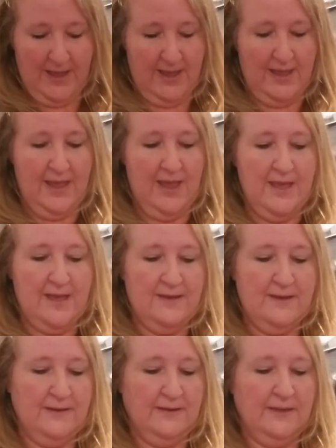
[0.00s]

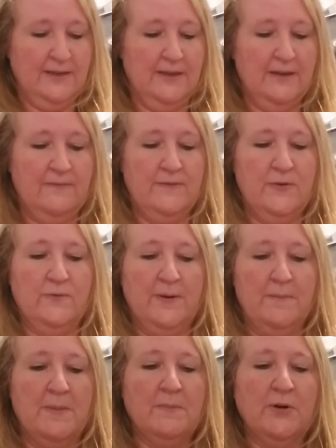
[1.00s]
And if you
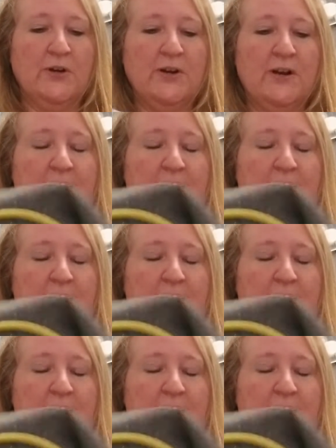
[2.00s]
remember,